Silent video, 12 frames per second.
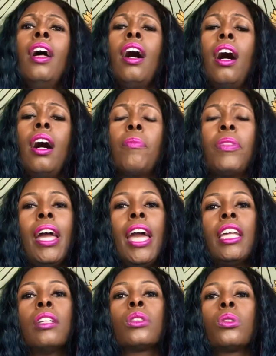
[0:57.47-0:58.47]
The Eight
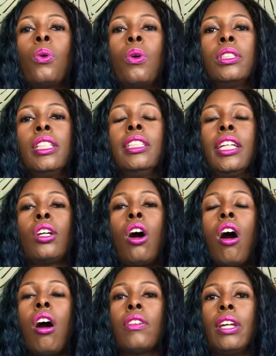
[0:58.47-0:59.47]
of Swords is a
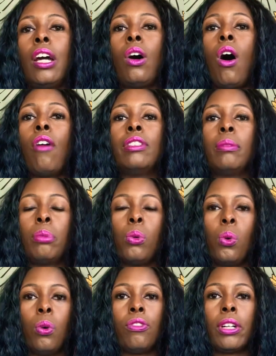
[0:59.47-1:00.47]
card that I often
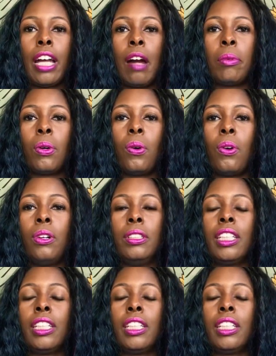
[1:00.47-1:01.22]
pull for Capricorns,